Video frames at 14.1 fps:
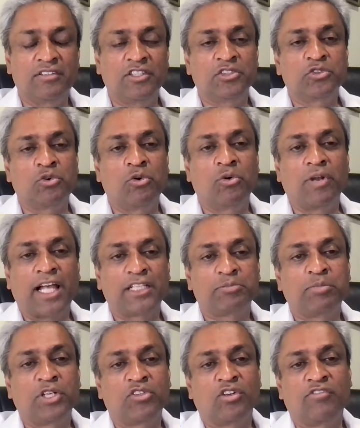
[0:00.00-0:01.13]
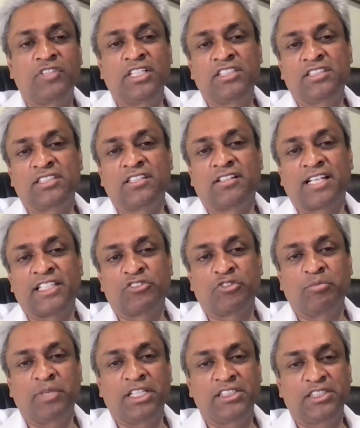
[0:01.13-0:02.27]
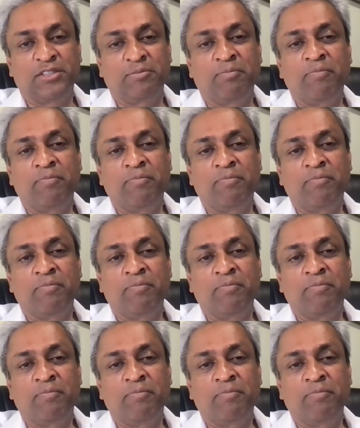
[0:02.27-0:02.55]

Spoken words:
this whole aspect of digital transformation.